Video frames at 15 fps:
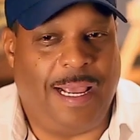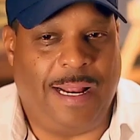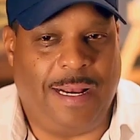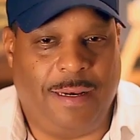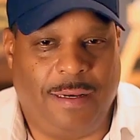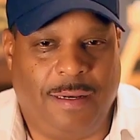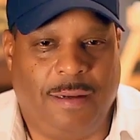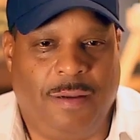
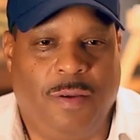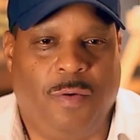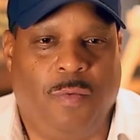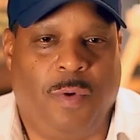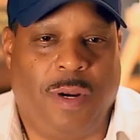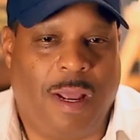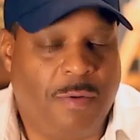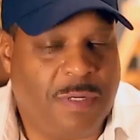And
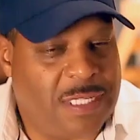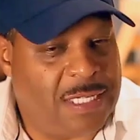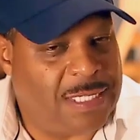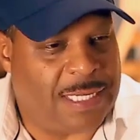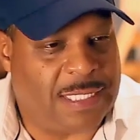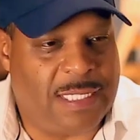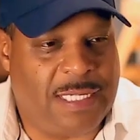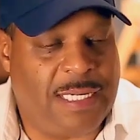when I was
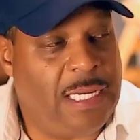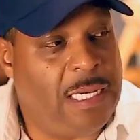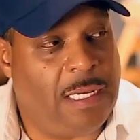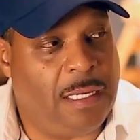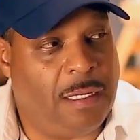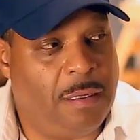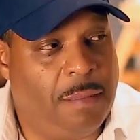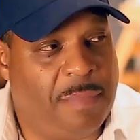
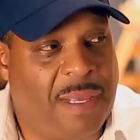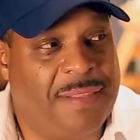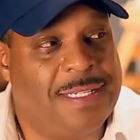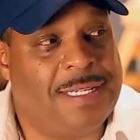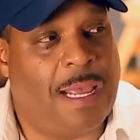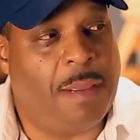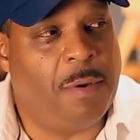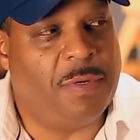16, by the
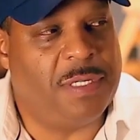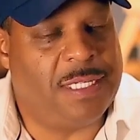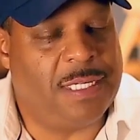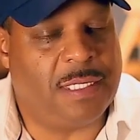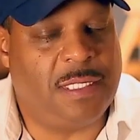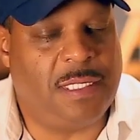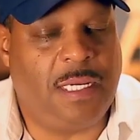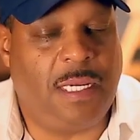time I was
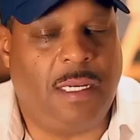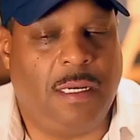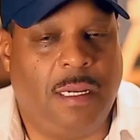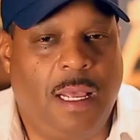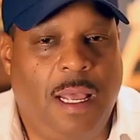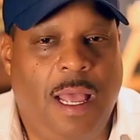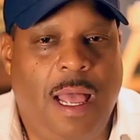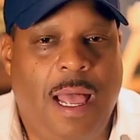16,
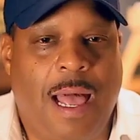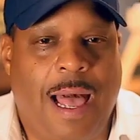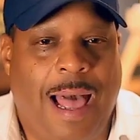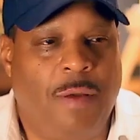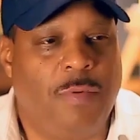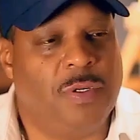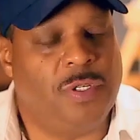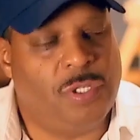
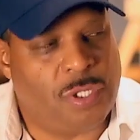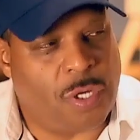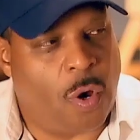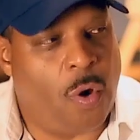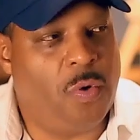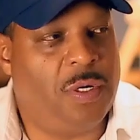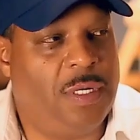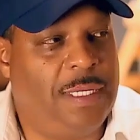I was
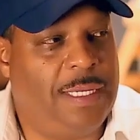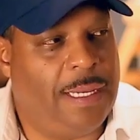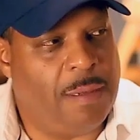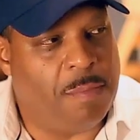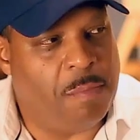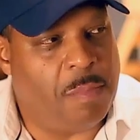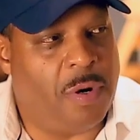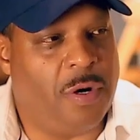totally
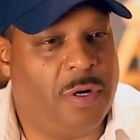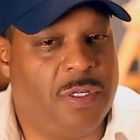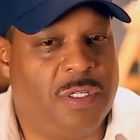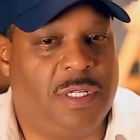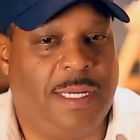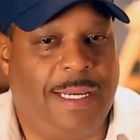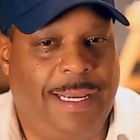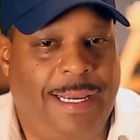
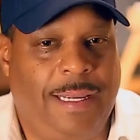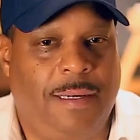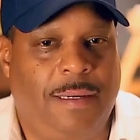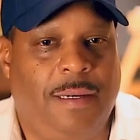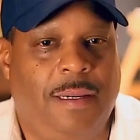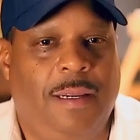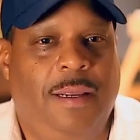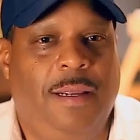immersed
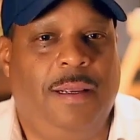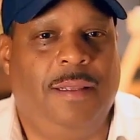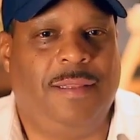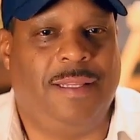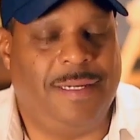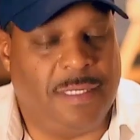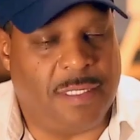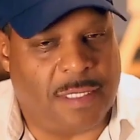in
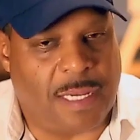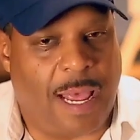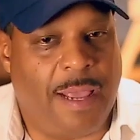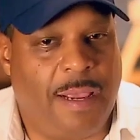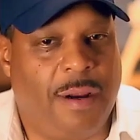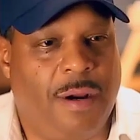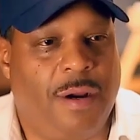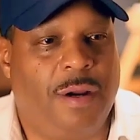the
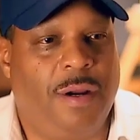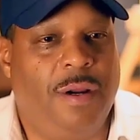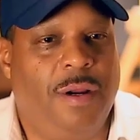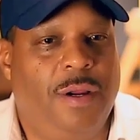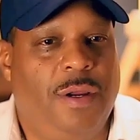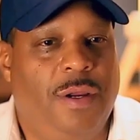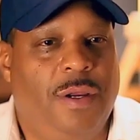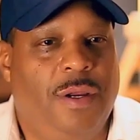desire
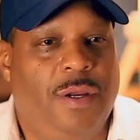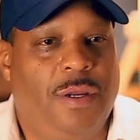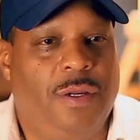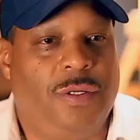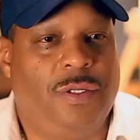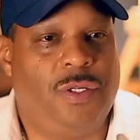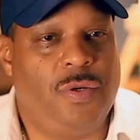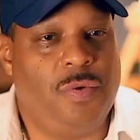
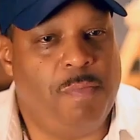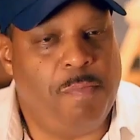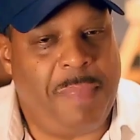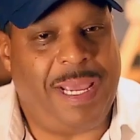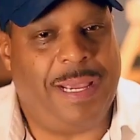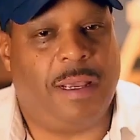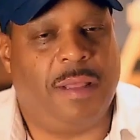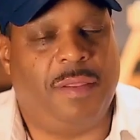to
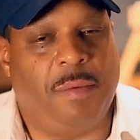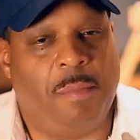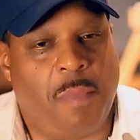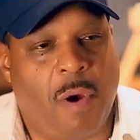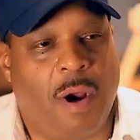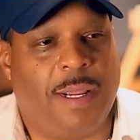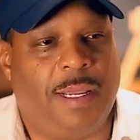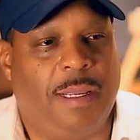make the
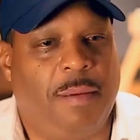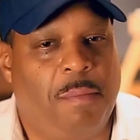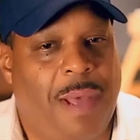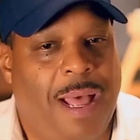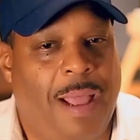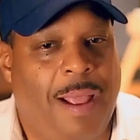market